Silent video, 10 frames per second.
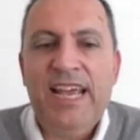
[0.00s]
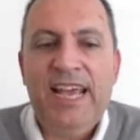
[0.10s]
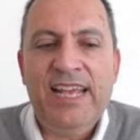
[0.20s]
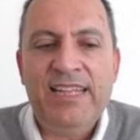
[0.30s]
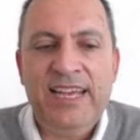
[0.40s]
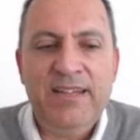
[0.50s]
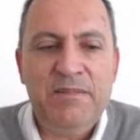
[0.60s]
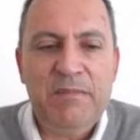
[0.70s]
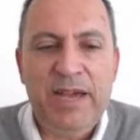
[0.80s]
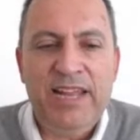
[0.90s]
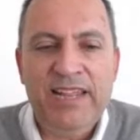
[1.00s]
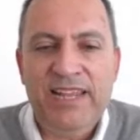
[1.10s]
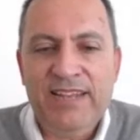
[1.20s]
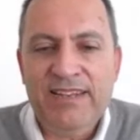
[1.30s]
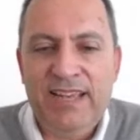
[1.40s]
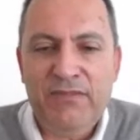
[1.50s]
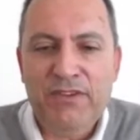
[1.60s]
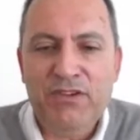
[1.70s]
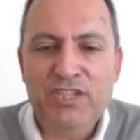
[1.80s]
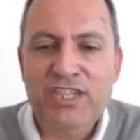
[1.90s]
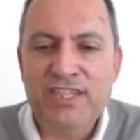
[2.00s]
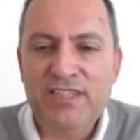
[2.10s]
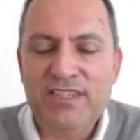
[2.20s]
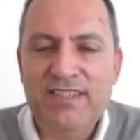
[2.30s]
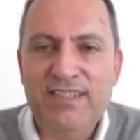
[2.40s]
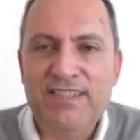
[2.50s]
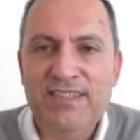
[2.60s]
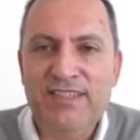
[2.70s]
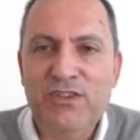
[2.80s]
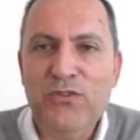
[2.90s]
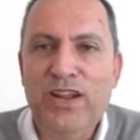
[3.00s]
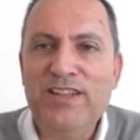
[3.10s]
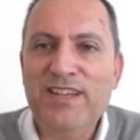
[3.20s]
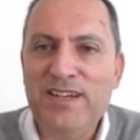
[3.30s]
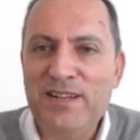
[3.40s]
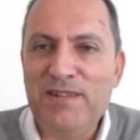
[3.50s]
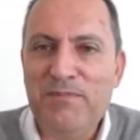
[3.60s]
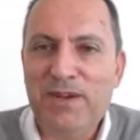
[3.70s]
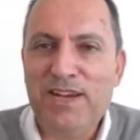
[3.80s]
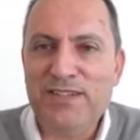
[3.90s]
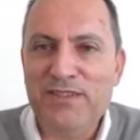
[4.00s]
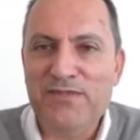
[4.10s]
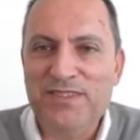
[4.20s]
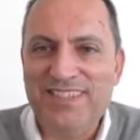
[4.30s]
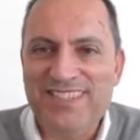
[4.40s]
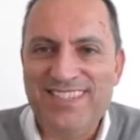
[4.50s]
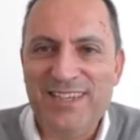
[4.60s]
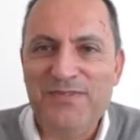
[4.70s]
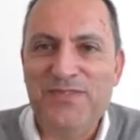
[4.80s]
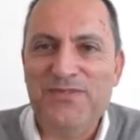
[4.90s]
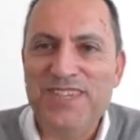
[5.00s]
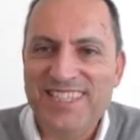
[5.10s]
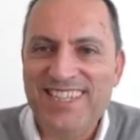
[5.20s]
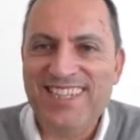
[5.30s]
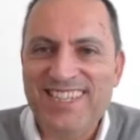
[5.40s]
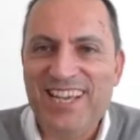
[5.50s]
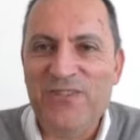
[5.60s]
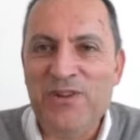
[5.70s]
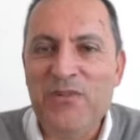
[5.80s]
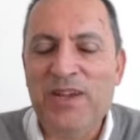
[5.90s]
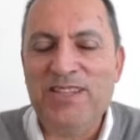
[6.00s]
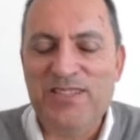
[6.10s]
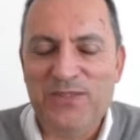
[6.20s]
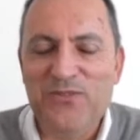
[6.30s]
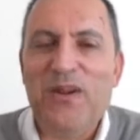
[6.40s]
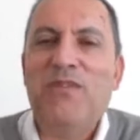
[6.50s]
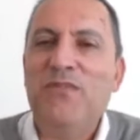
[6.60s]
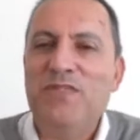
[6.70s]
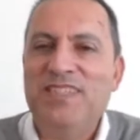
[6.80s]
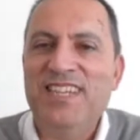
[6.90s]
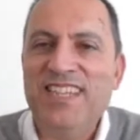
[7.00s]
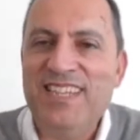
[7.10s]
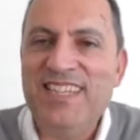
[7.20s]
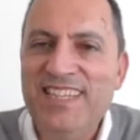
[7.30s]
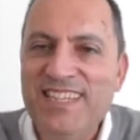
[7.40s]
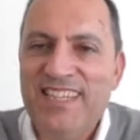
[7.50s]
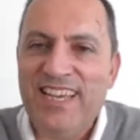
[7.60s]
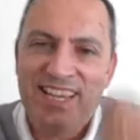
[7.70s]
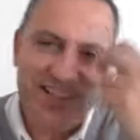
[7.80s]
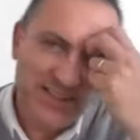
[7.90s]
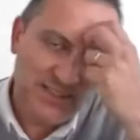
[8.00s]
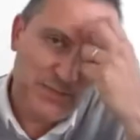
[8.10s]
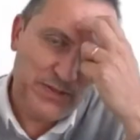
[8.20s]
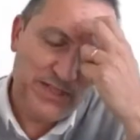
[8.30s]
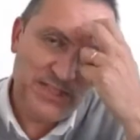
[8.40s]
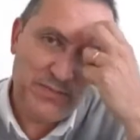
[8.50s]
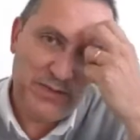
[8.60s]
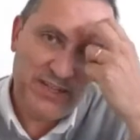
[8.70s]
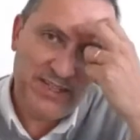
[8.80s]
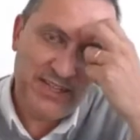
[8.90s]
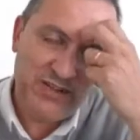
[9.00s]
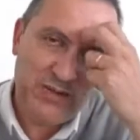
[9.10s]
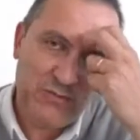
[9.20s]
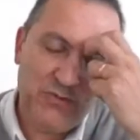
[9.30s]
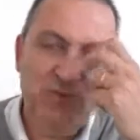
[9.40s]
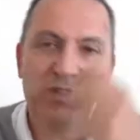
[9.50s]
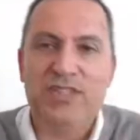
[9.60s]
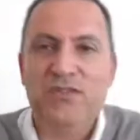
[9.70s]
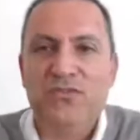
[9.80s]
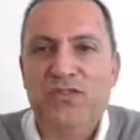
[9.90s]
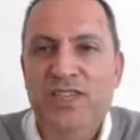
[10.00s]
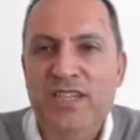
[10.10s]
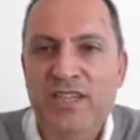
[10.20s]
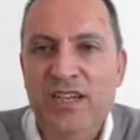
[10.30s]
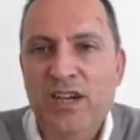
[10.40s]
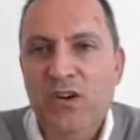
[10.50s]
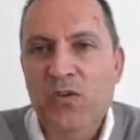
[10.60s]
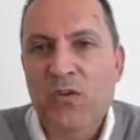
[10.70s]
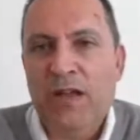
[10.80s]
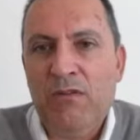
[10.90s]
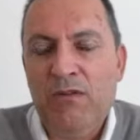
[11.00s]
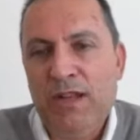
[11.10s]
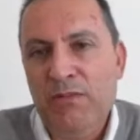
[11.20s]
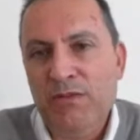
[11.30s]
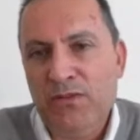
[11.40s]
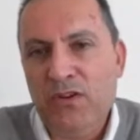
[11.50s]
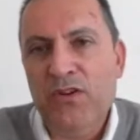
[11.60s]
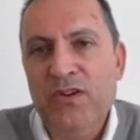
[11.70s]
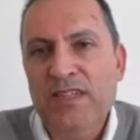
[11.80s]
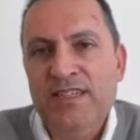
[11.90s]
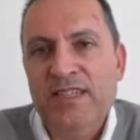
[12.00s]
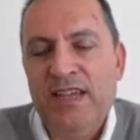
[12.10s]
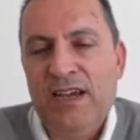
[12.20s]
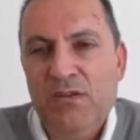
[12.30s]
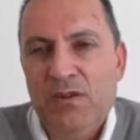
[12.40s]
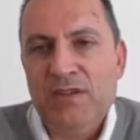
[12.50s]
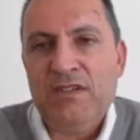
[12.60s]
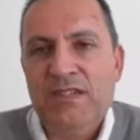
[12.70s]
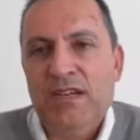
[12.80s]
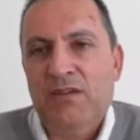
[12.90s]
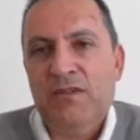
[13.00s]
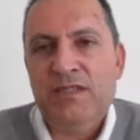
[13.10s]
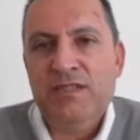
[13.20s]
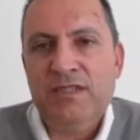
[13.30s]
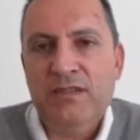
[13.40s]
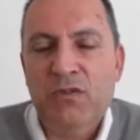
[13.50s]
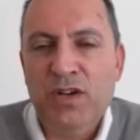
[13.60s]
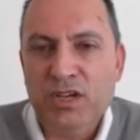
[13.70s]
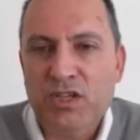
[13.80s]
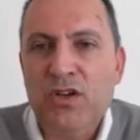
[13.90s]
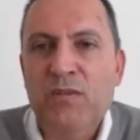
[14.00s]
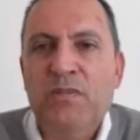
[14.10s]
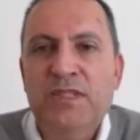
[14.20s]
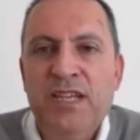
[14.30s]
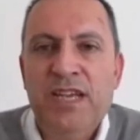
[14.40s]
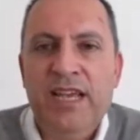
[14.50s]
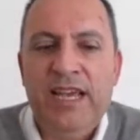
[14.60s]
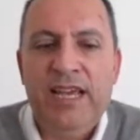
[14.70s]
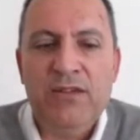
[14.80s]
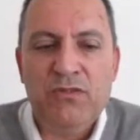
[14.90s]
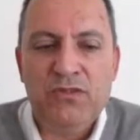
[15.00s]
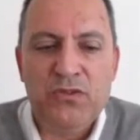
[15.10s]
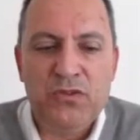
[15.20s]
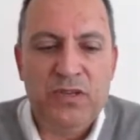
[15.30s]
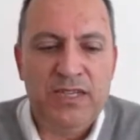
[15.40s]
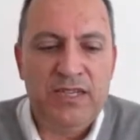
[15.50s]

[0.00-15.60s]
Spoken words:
And then, rather than having on just the theoretical part of the visit, then we went to our facilities, and the participants had the opportunity to see all our laboratories, our workshops, and also